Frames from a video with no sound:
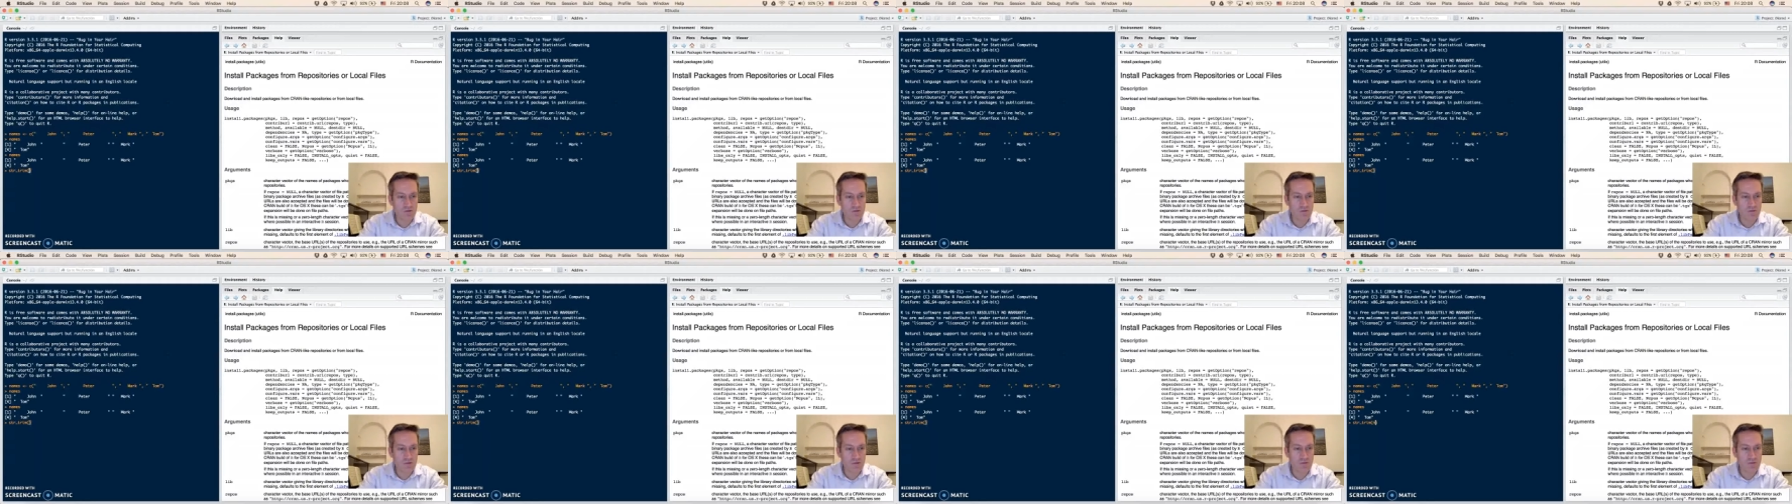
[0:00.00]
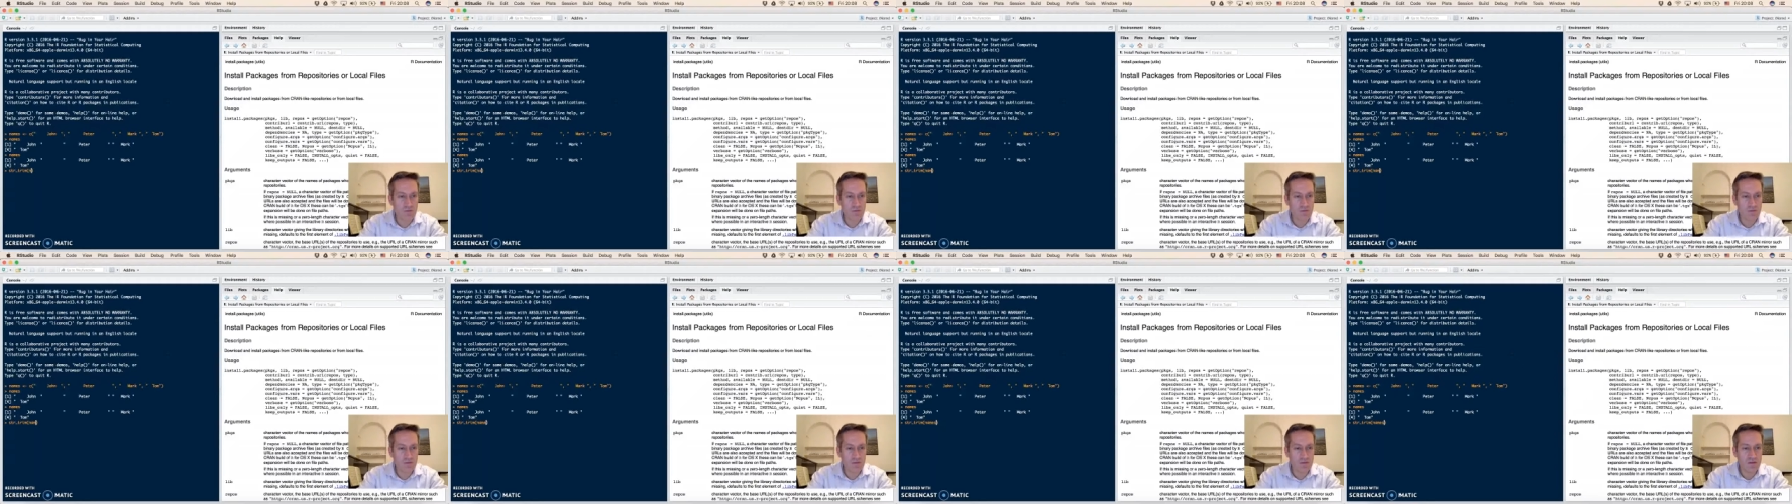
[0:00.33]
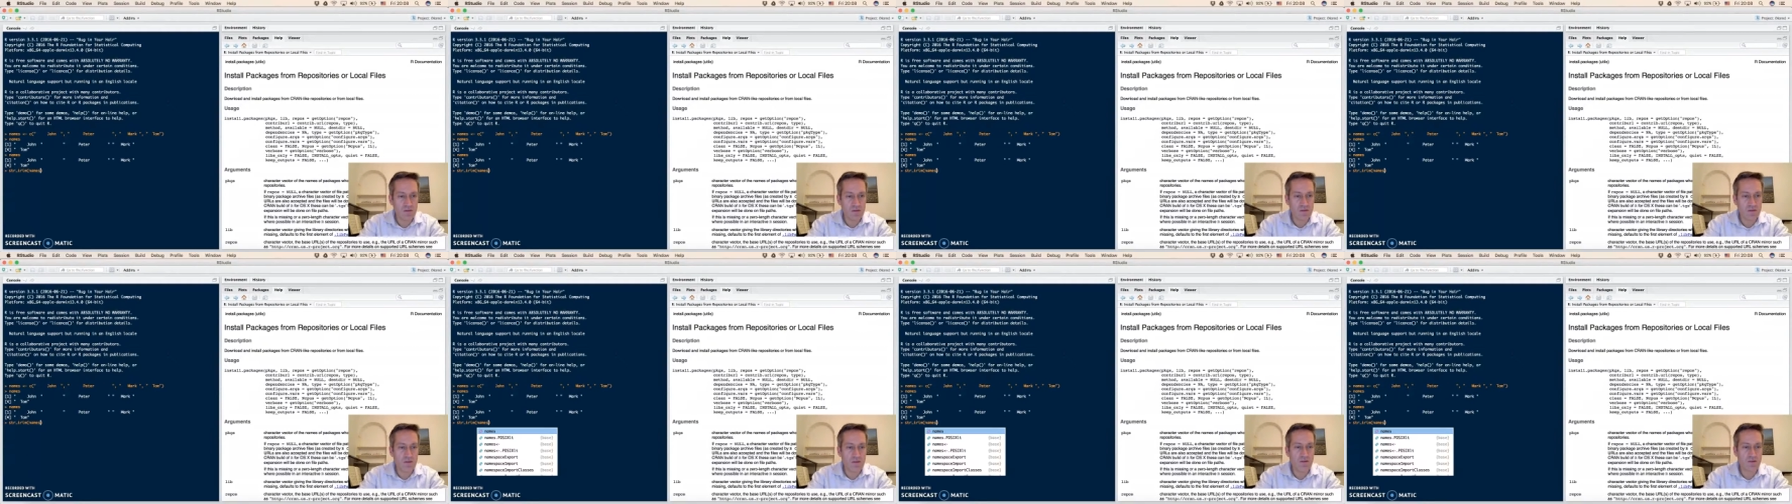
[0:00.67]
trim
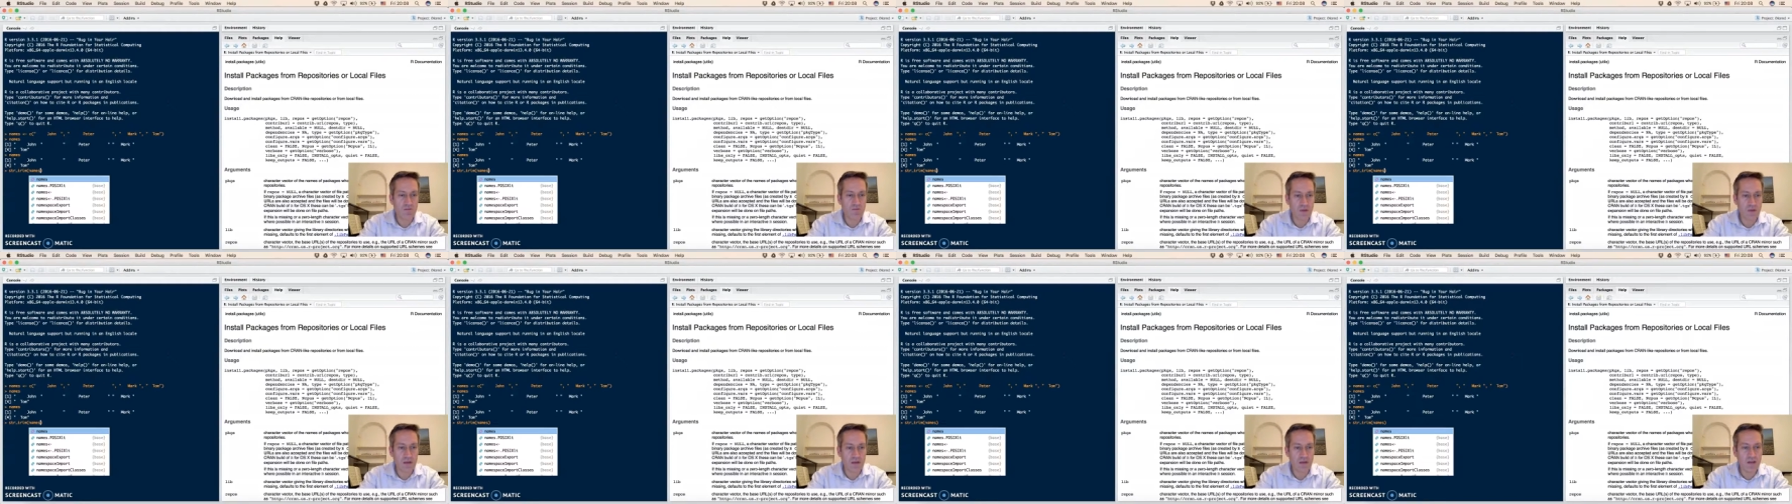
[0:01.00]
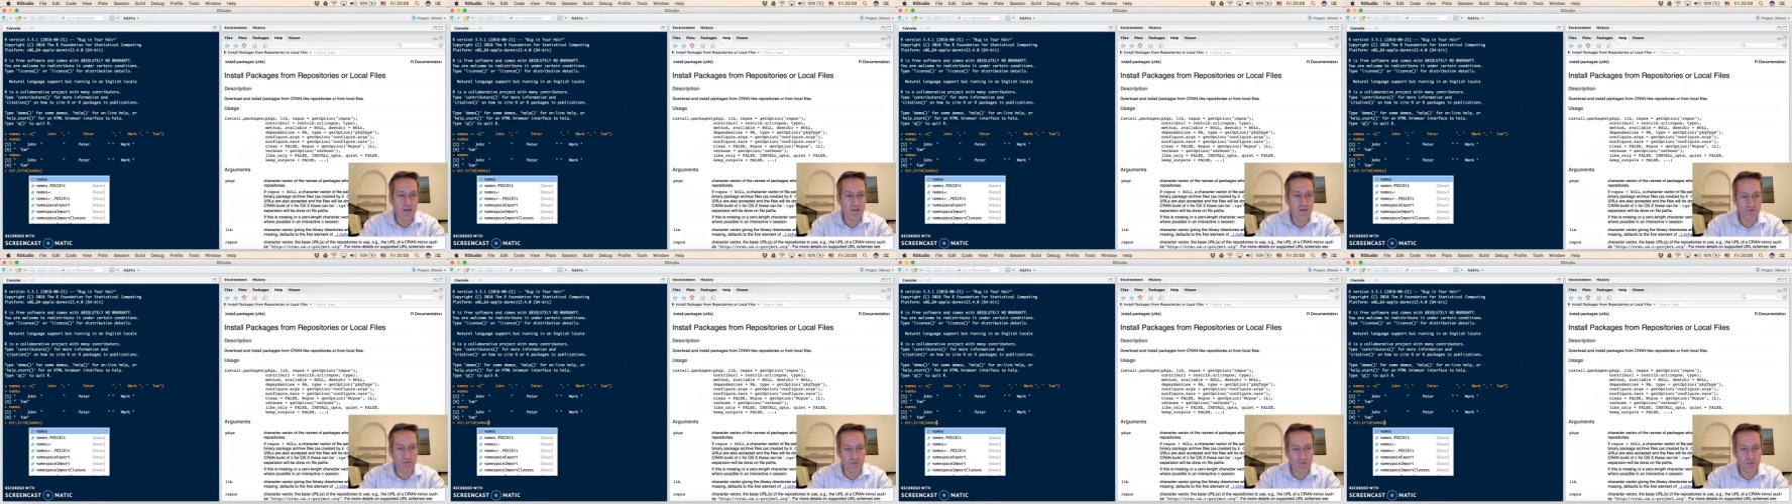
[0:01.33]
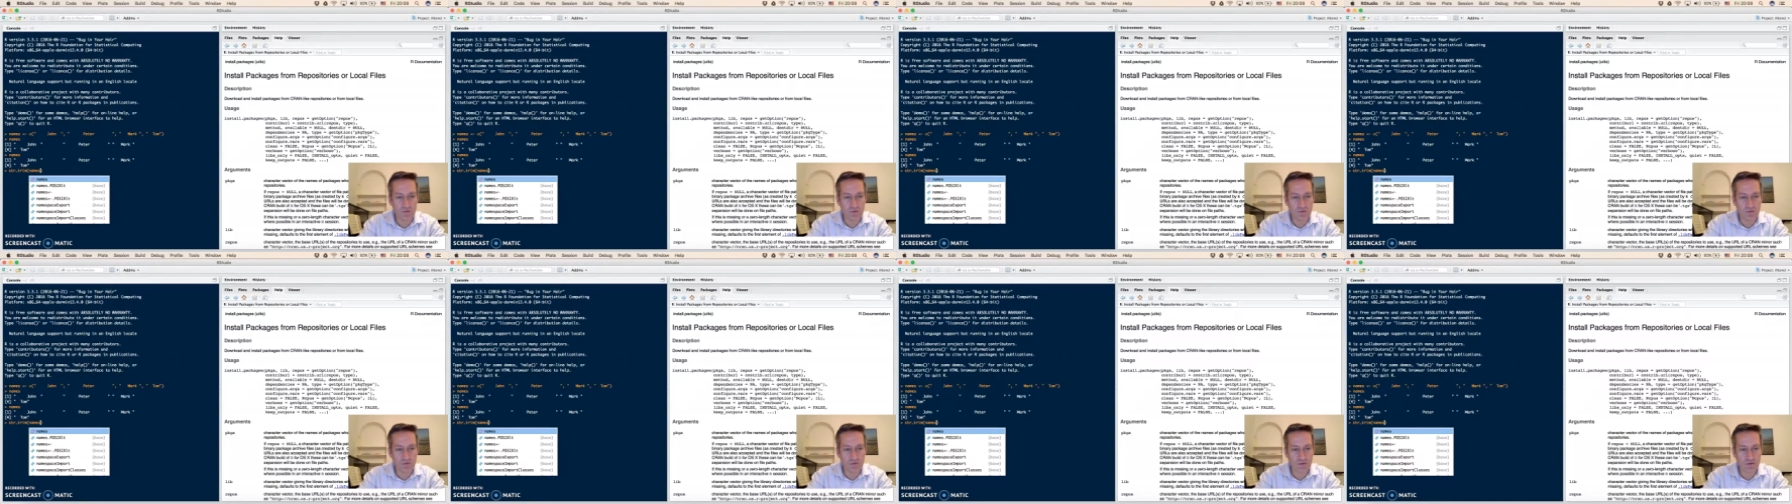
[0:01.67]
the spaces
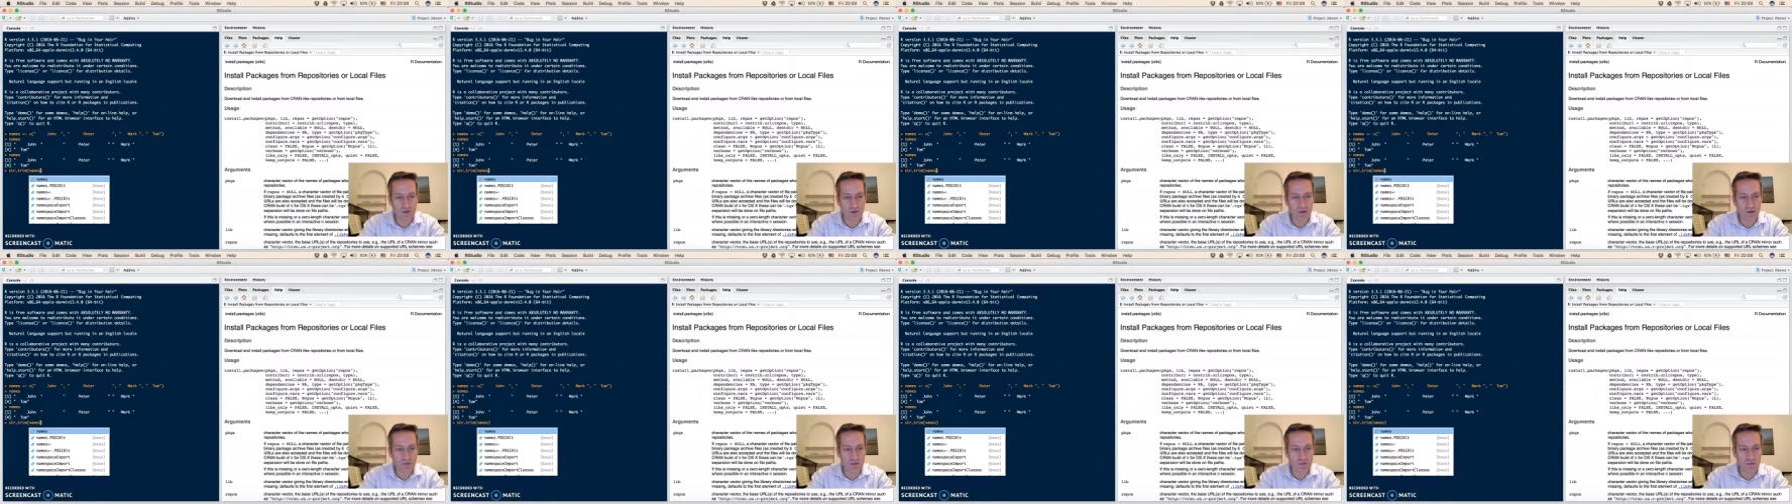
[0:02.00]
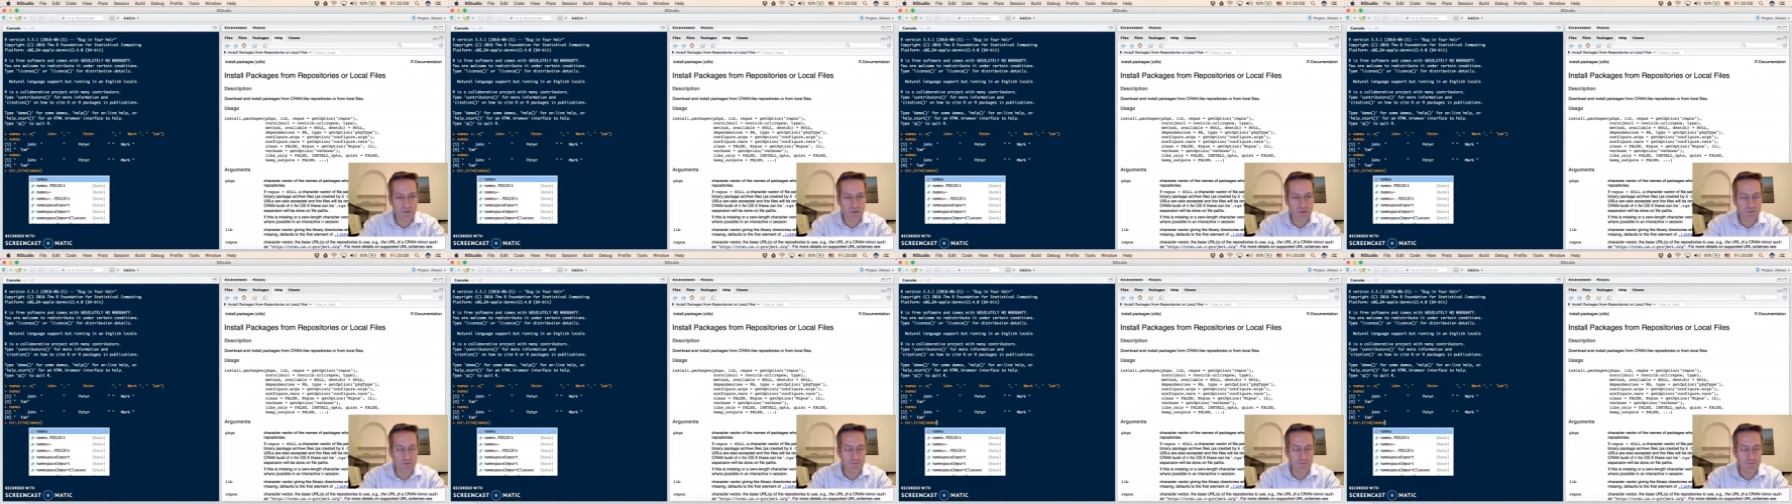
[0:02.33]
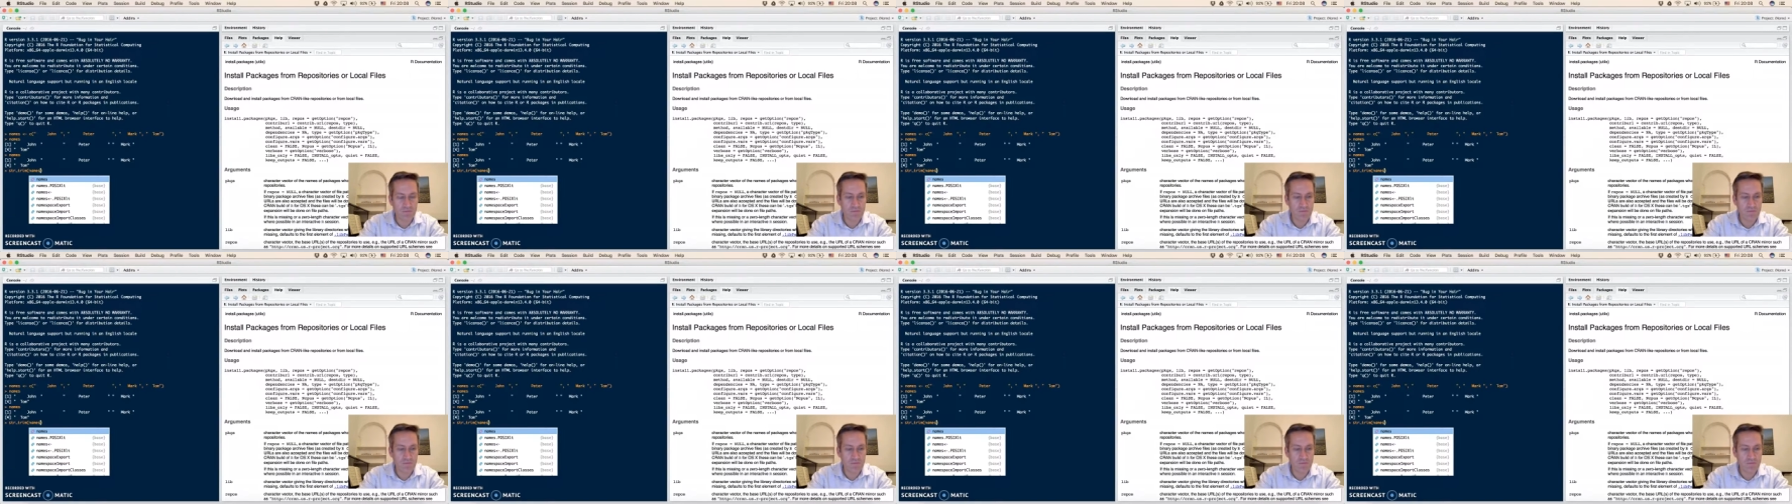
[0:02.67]
from those names.